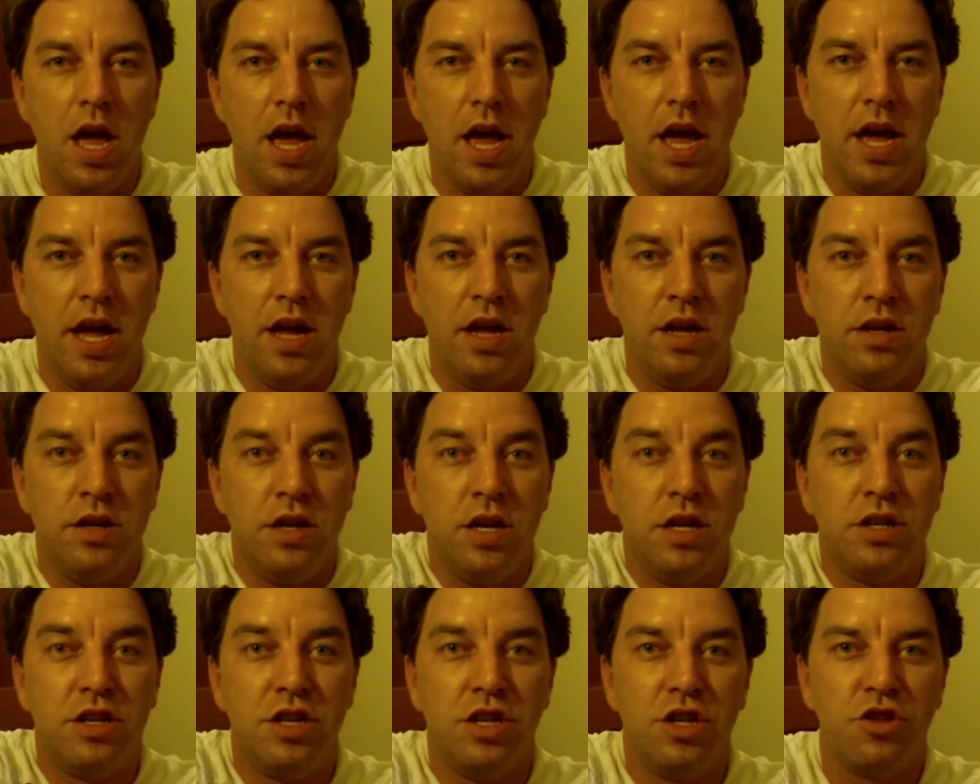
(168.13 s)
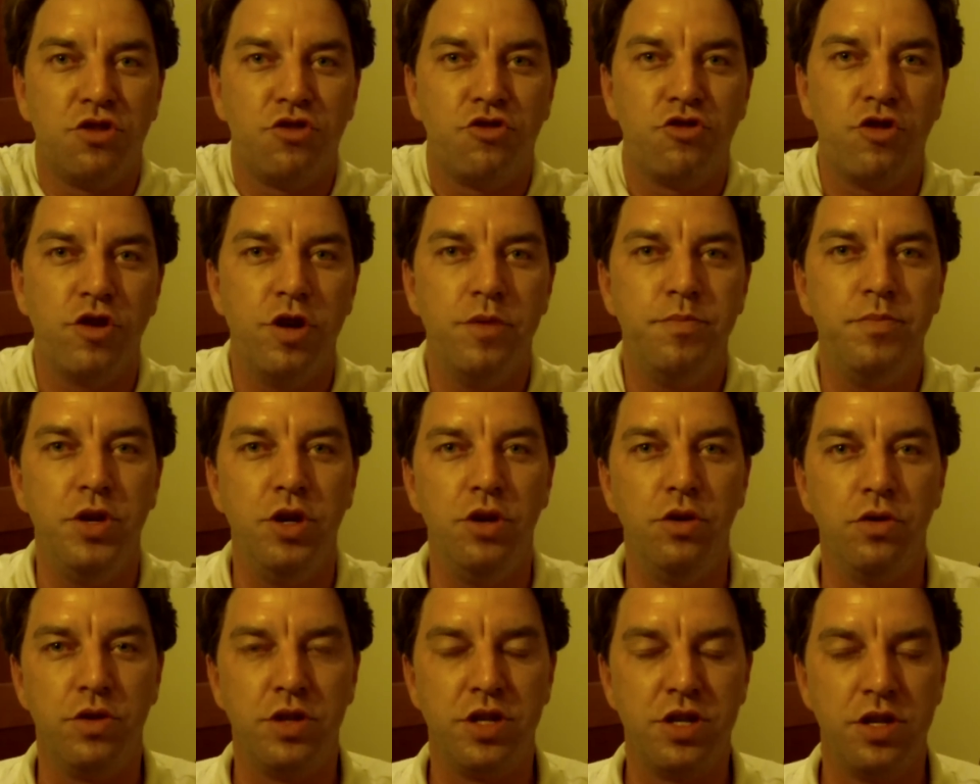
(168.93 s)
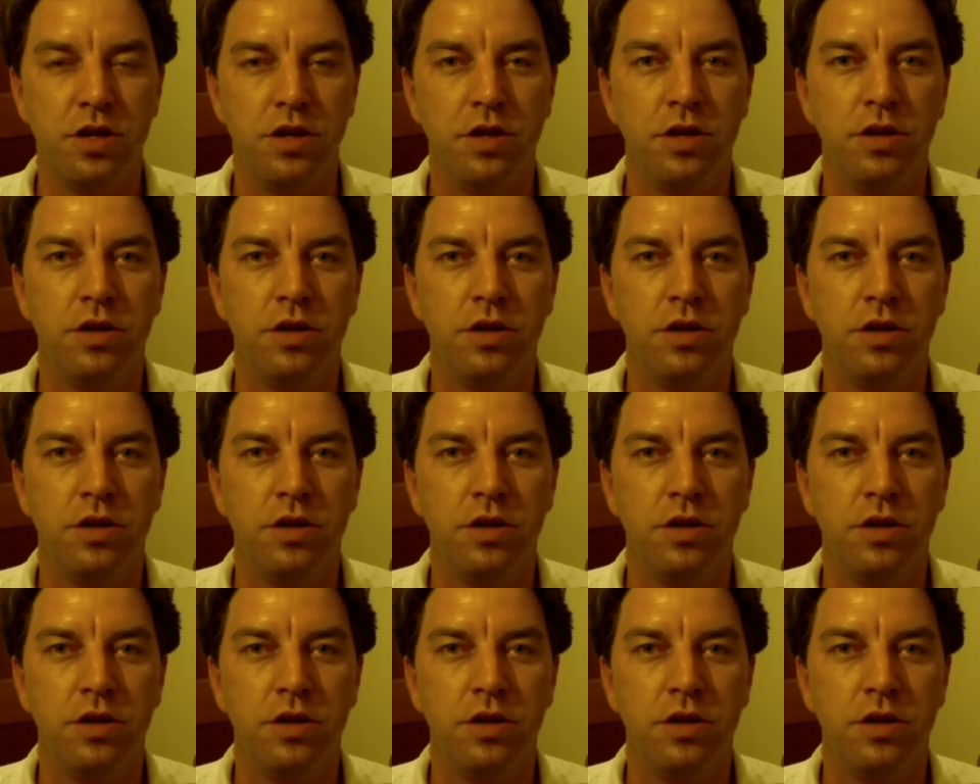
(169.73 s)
and distribute.